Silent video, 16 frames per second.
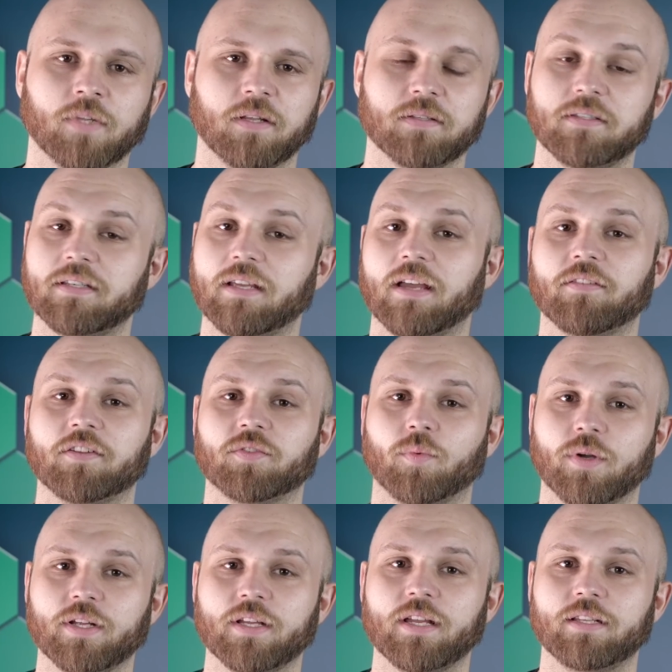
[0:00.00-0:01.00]
It's the end of
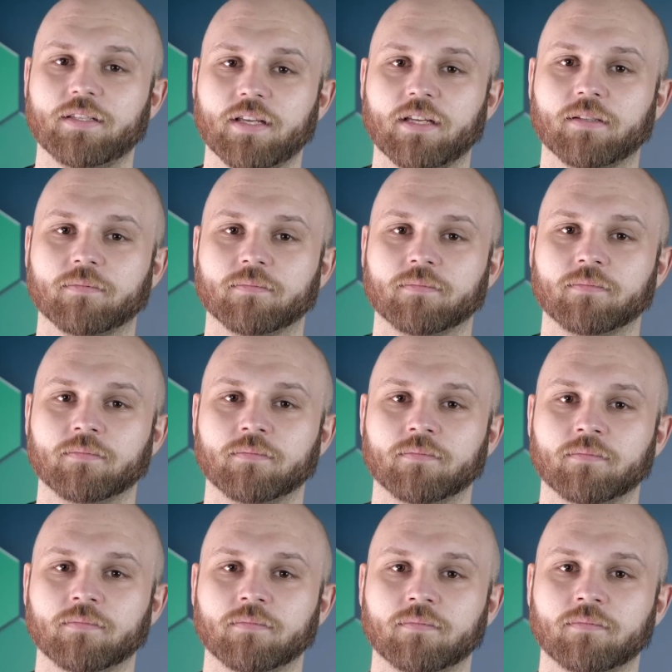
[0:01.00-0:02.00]
2018.
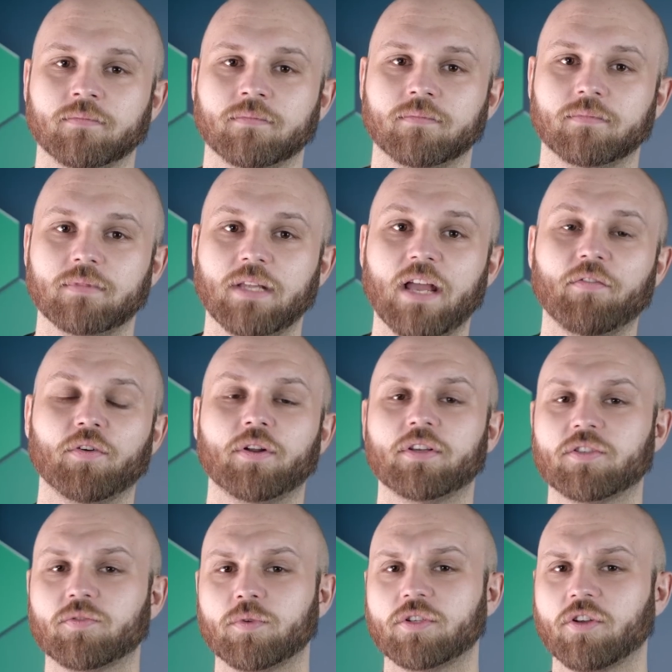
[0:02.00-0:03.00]
Everyone
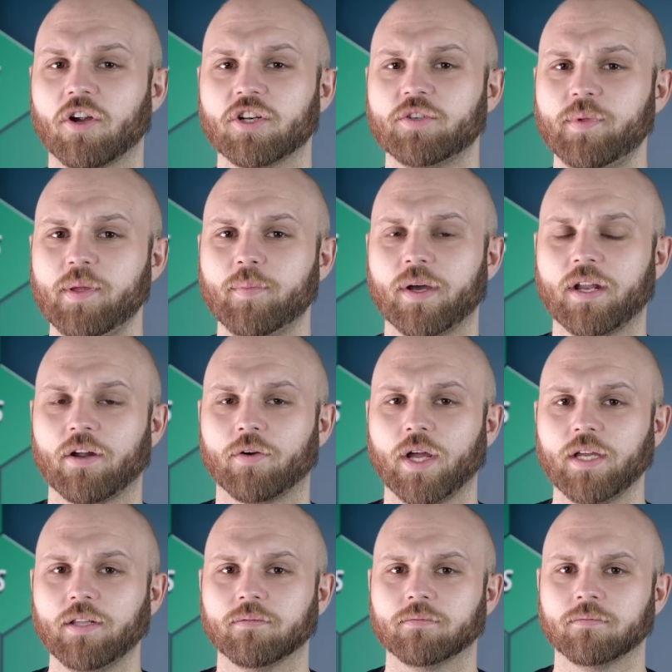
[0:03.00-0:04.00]
has switched to RGB by now,
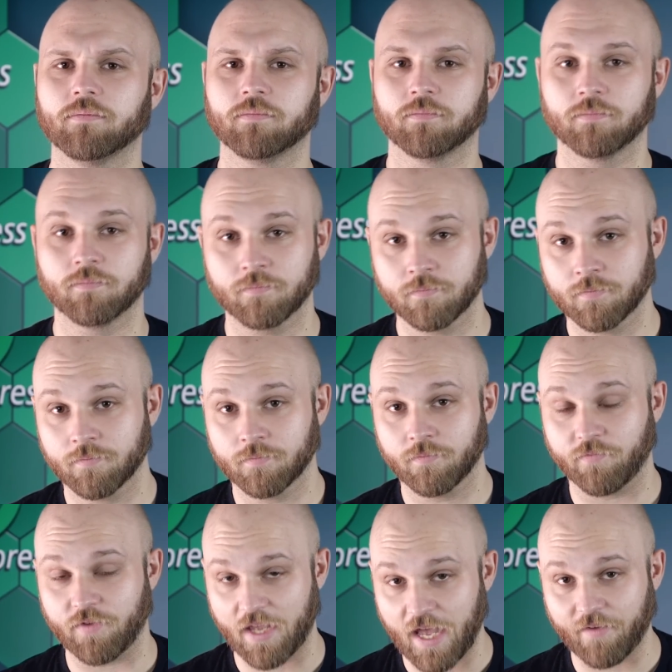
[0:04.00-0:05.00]
right?
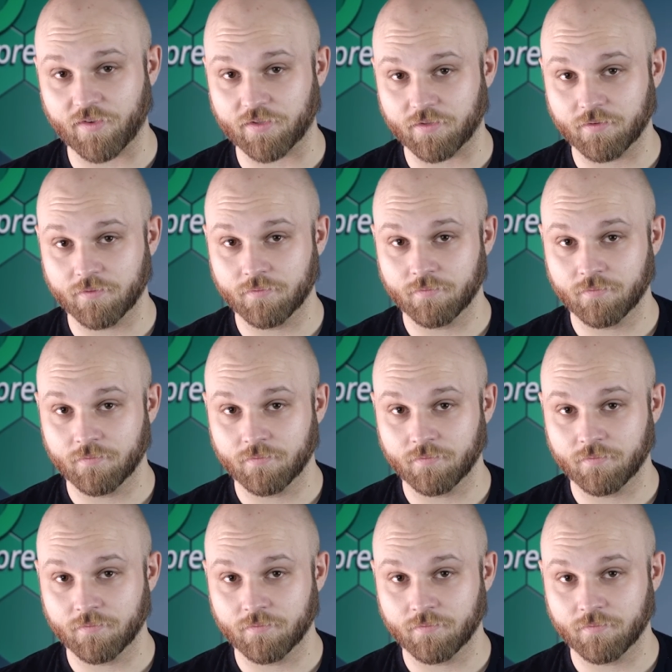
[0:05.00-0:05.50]
If you haven't,